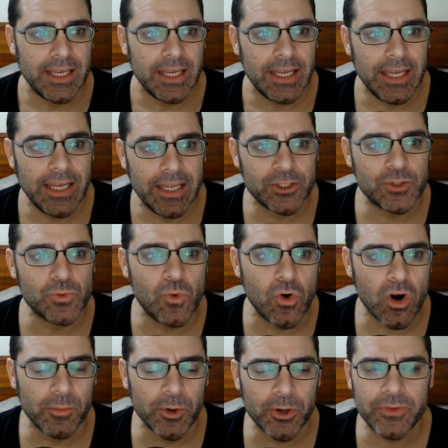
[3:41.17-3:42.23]
it is
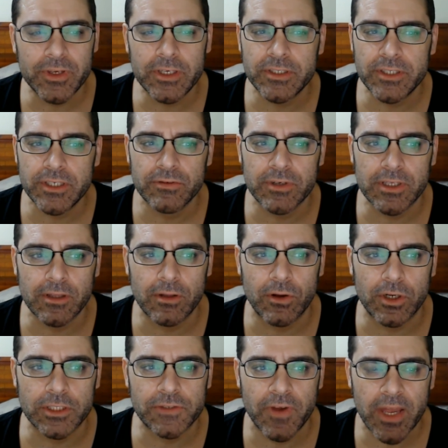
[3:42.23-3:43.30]
warmer this year in
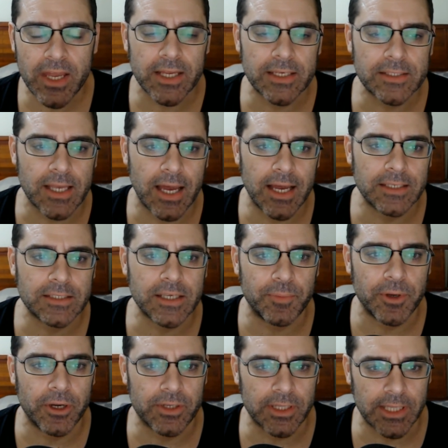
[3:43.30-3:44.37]
Las Vegas as
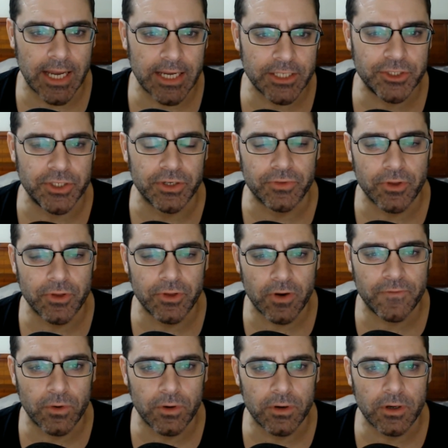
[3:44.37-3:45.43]
compared to last year.
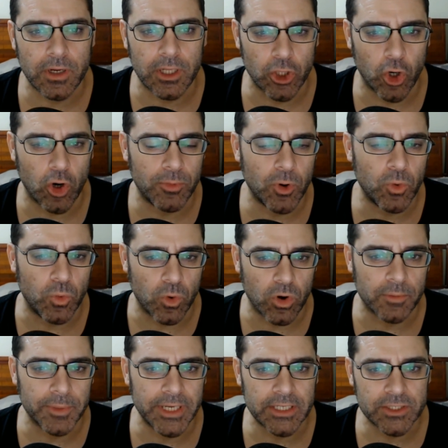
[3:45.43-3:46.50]
Therefore, global
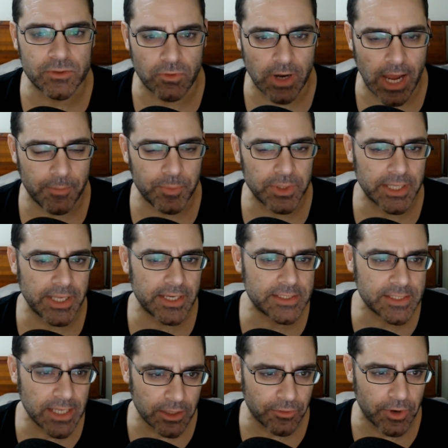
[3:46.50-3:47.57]
warming is rapidly
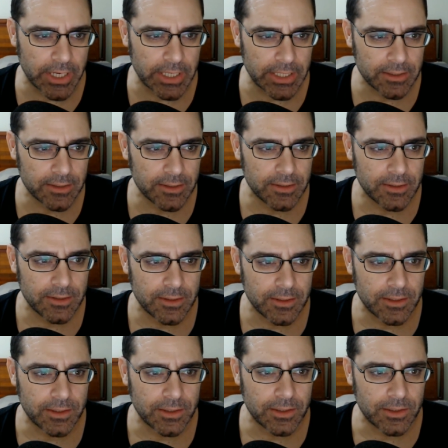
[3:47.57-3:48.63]
accelerating.
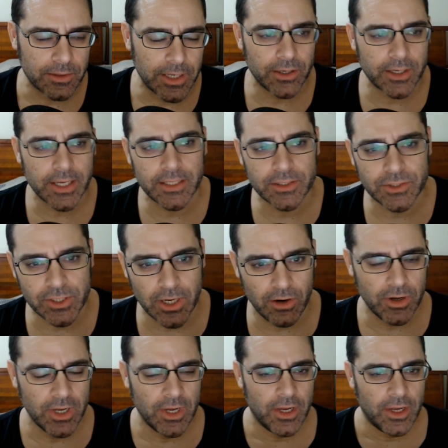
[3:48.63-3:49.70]
All right, okay,
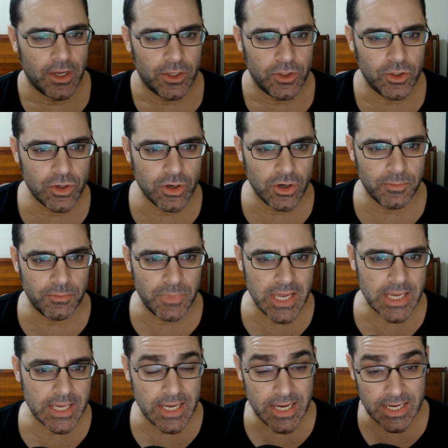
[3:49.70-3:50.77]
so you're
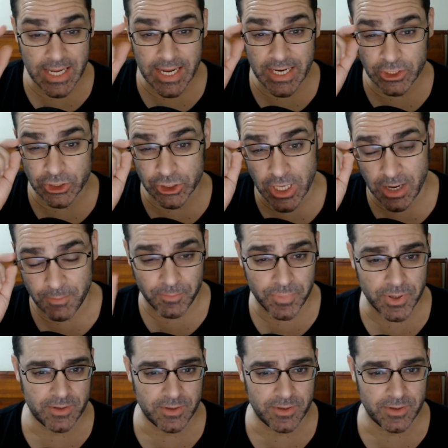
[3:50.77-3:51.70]
making a jump